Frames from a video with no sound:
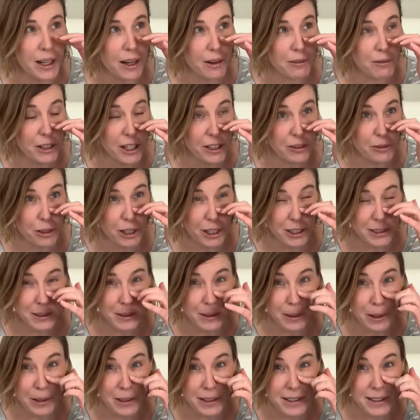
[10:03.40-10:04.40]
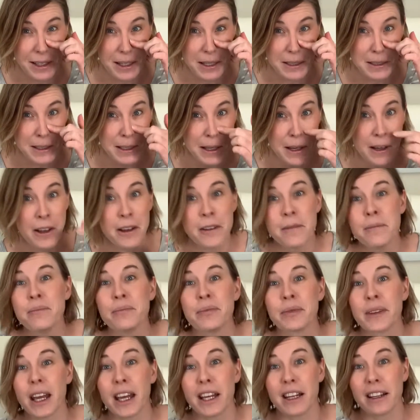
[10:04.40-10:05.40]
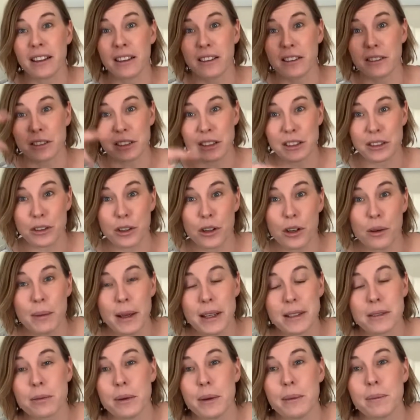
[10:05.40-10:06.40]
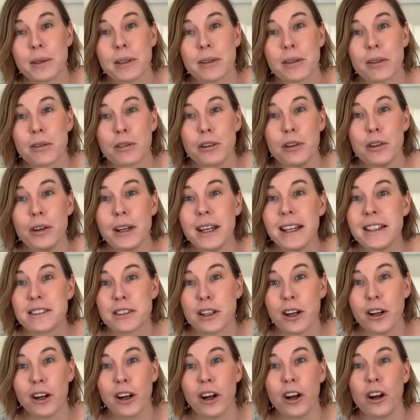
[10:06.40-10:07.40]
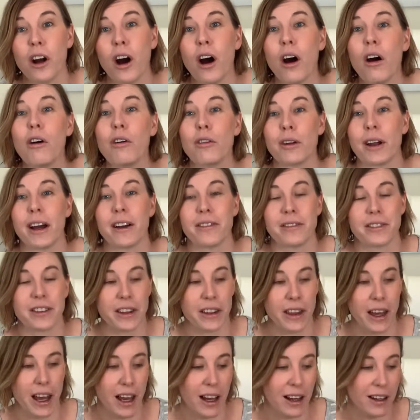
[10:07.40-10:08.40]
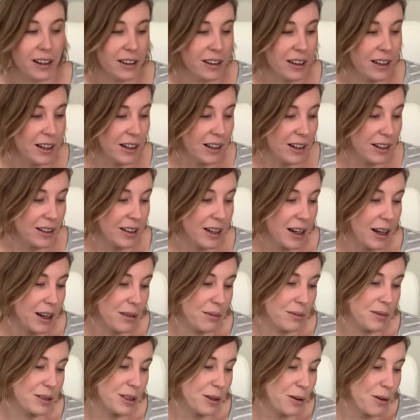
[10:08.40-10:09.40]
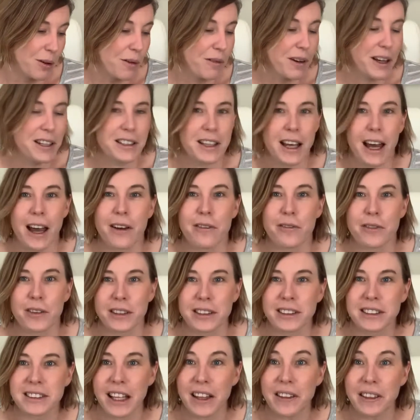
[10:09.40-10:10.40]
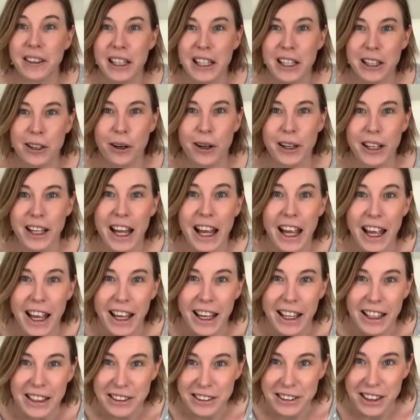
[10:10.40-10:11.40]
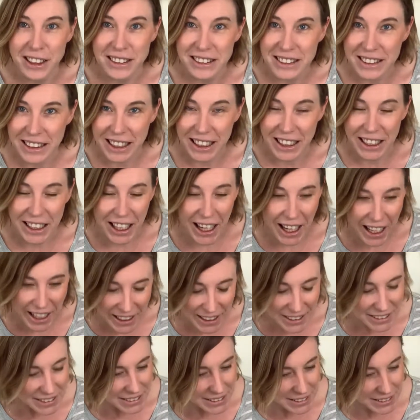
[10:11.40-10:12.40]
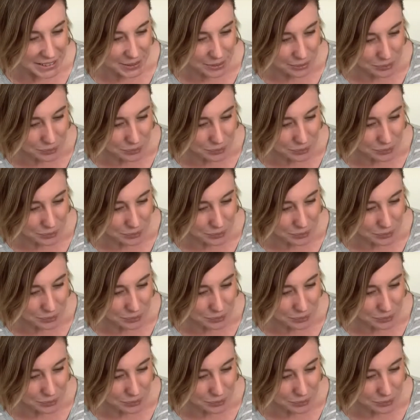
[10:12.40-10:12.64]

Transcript: at Red Rocks concerts and a little storm has whipped through, it's gotten cold after that. So always have something on hand just in case.